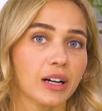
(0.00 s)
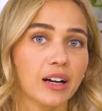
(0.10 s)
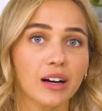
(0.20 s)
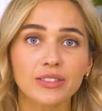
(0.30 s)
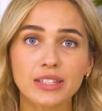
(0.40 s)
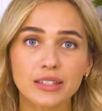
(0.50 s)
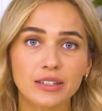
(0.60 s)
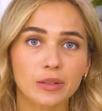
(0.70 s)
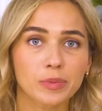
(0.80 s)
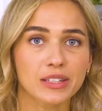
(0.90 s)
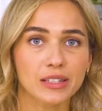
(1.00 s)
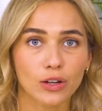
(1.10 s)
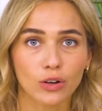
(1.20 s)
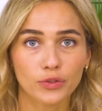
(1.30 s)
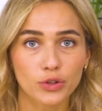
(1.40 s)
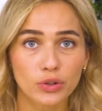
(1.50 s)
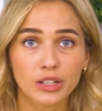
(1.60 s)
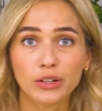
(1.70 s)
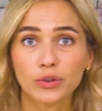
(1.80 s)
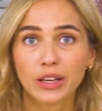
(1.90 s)
agave syrup instead of
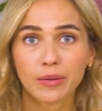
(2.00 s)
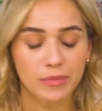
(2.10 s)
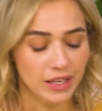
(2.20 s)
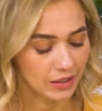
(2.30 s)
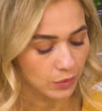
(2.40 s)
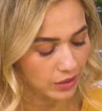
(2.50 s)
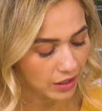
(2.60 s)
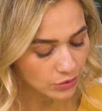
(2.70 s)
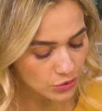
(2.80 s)
sugar, you can make it without